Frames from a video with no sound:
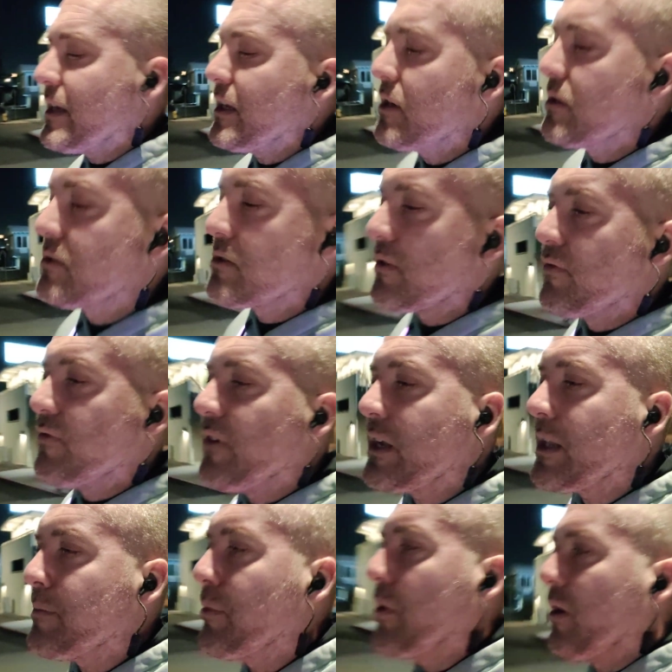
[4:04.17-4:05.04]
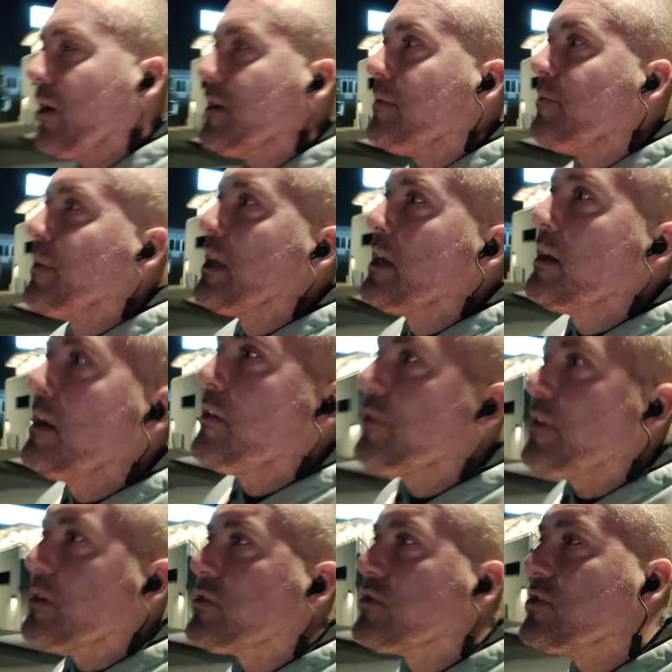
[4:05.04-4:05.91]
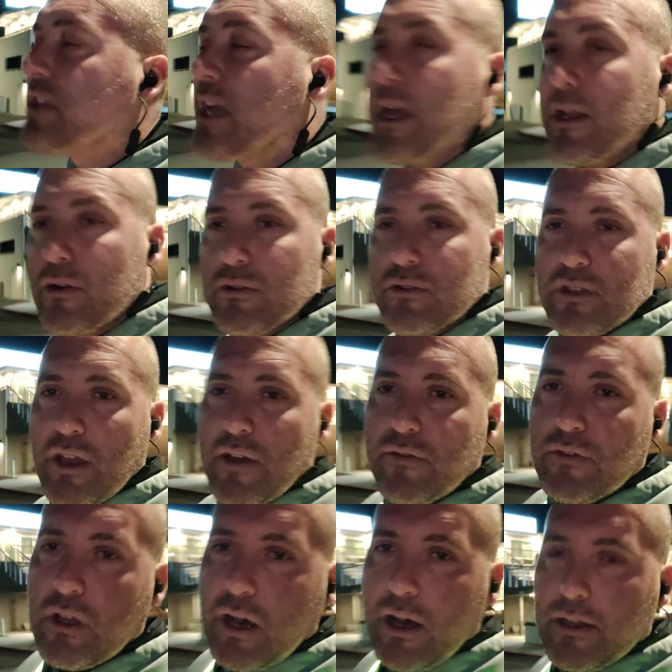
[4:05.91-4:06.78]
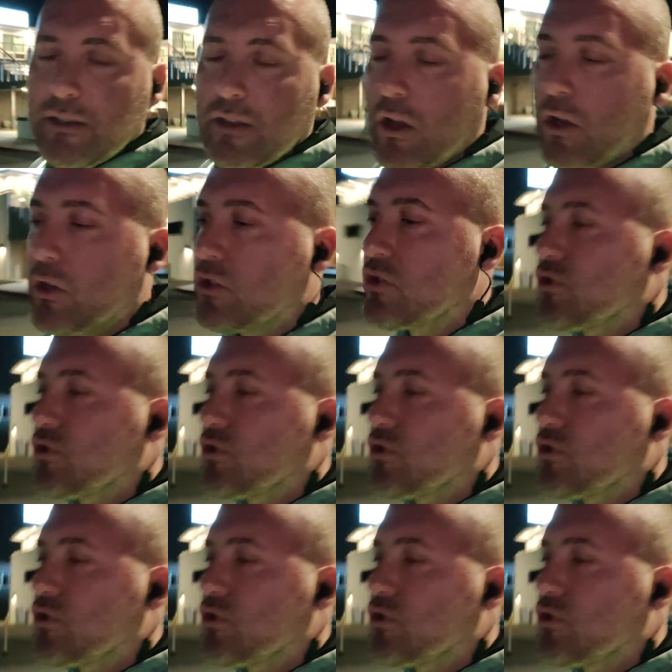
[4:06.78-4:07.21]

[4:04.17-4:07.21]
And here's the funny part their standards have gone